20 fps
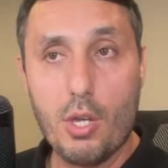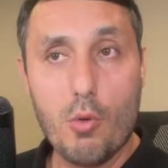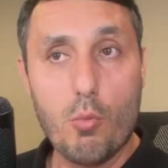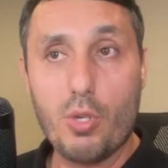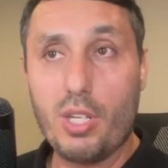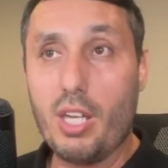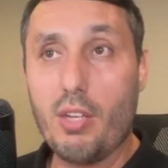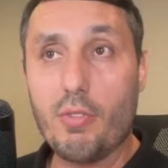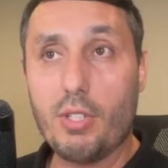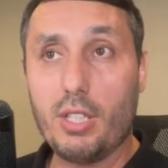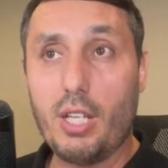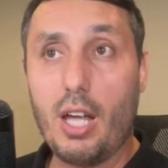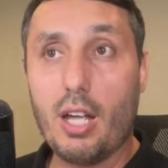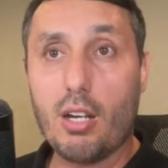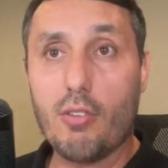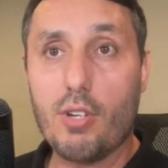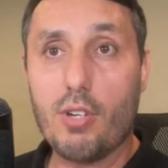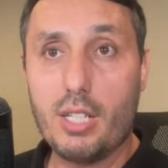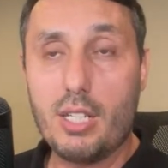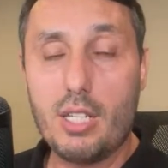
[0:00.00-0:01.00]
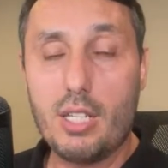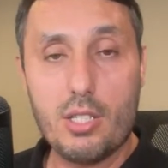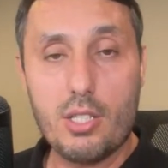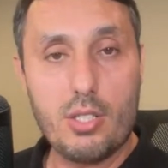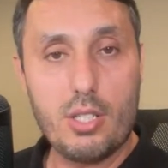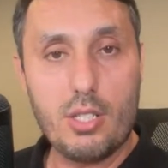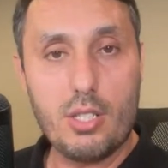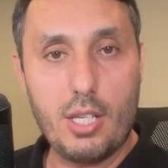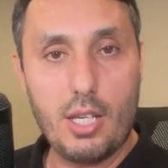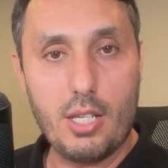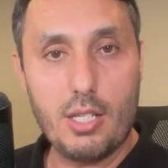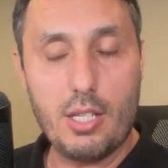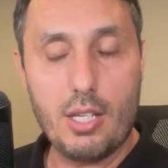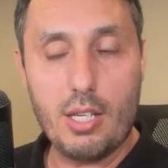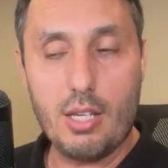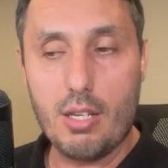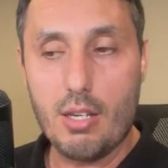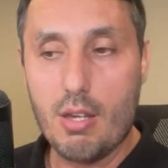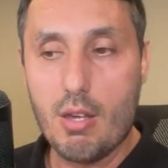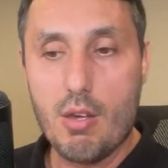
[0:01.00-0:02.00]
We gave a lot of ideas to
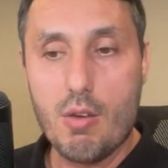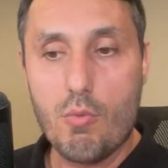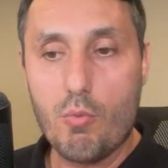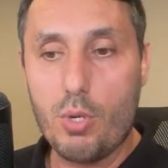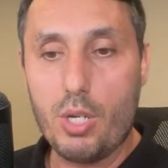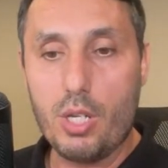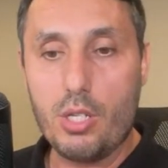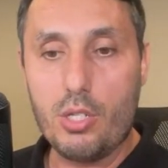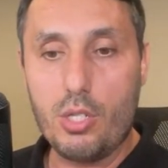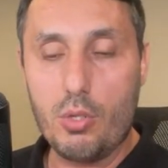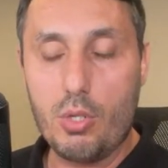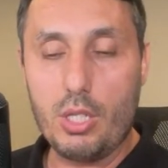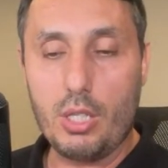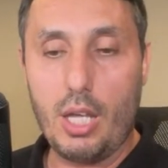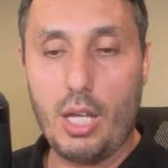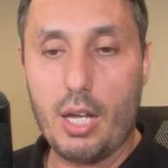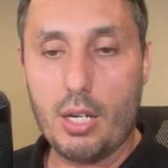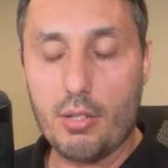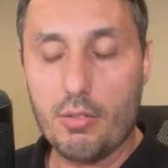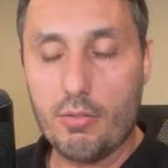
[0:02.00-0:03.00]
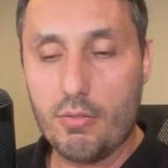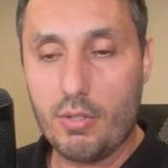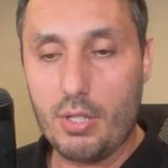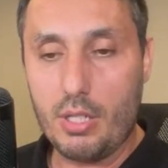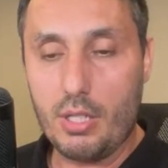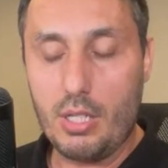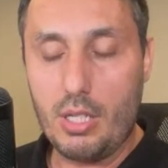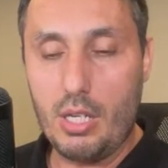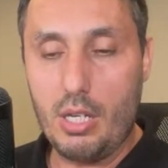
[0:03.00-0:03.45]
DAT. We do a lot of,